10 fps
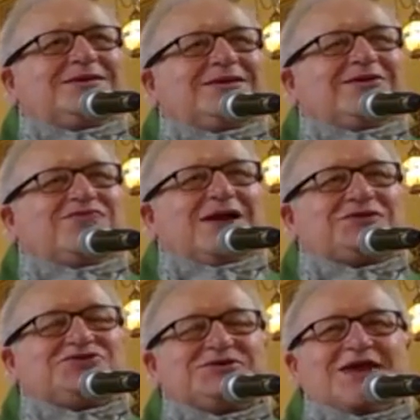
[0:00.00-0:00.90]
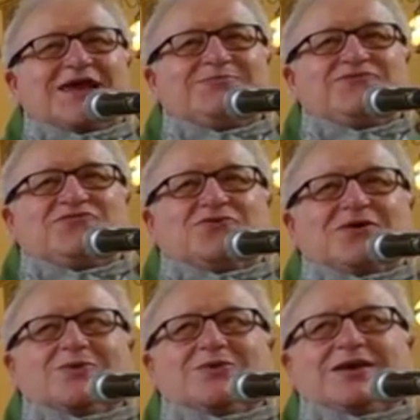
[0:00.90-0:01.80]
If I should die before I
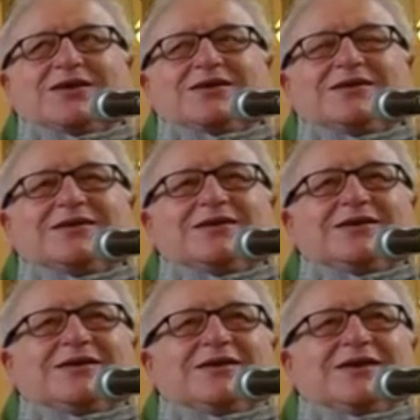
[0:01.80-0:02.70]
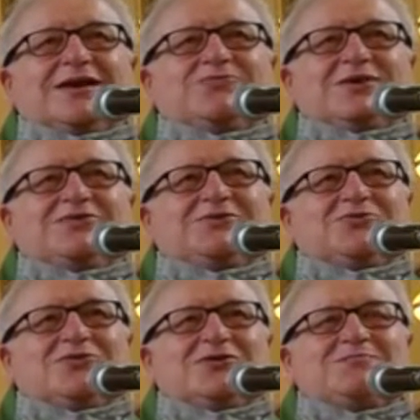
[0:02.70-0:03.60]
wake, I pray the
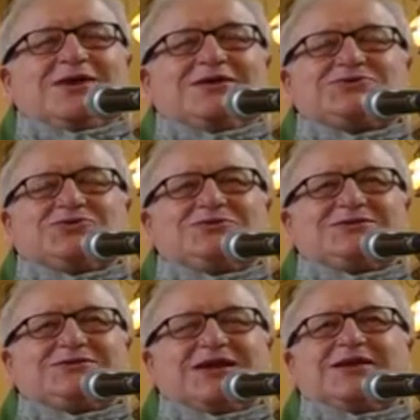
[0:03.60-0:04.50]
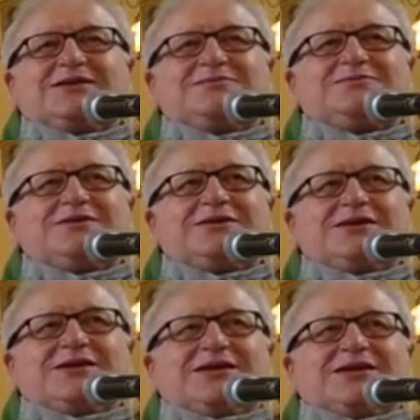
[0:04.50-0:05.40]
Lord my soul to take."
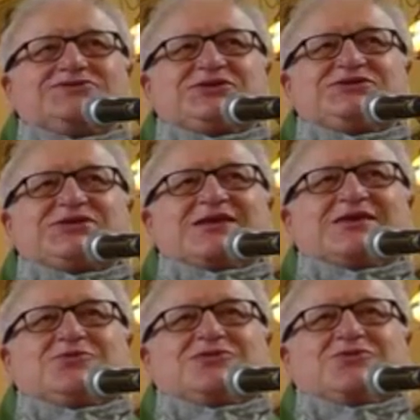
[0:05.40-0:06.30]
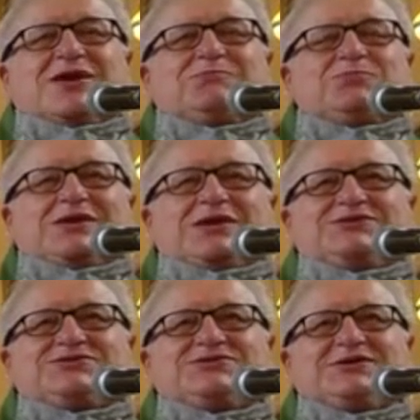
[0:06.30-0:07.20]
She said it with great
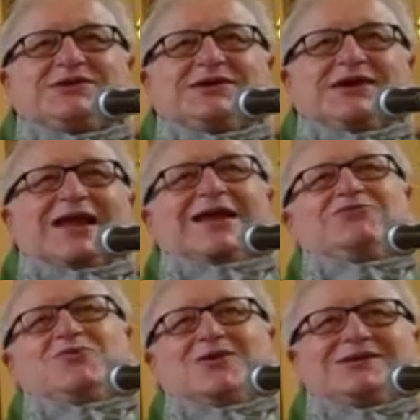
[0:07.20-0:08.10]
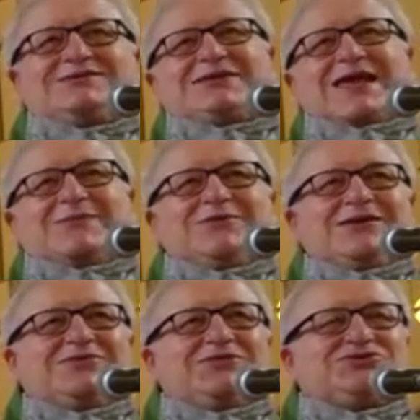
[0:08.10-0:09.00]
peace. I'm the one sobbing
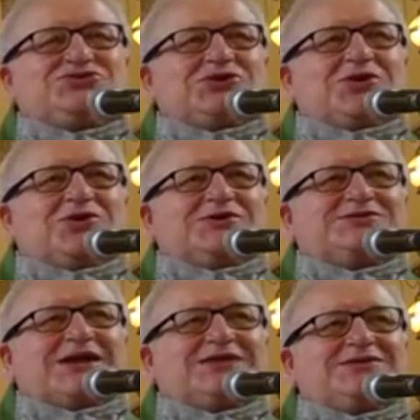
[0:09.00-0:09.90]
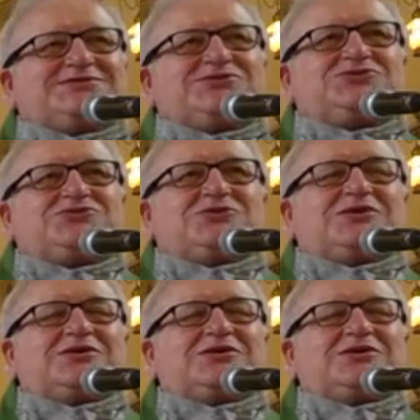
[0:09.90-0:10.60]
in the chair as I listened to her.